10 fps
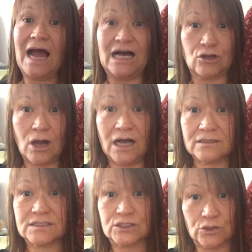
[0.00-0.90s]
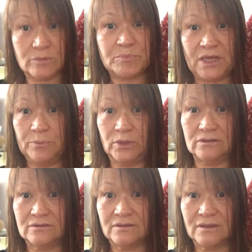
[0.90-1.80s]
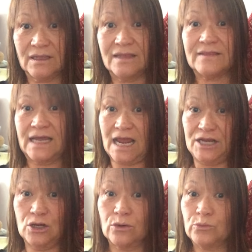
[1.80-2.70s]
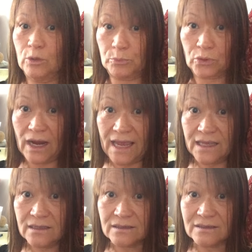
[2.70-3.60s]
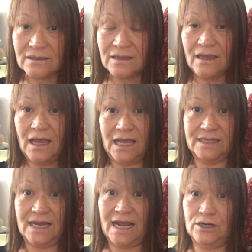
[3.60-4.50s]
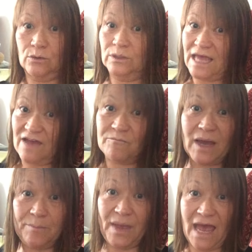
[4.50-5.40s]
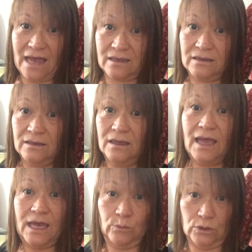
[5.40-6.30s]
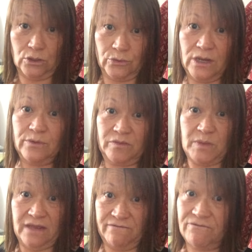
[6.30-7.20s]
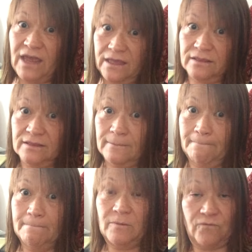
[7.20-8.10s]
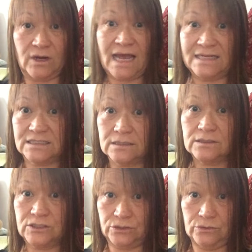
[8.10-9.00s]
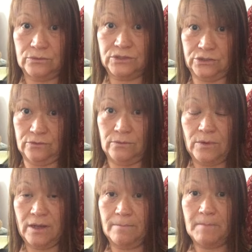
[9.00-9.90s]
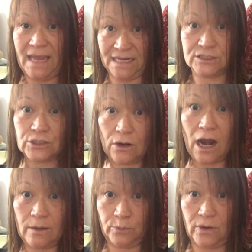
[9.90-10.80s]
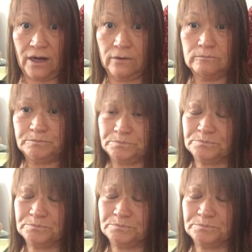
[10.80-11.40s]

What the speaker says: I'll call certain people that I know will pray and that I know will have my back and will agree with me in faith for God to answer our prayer.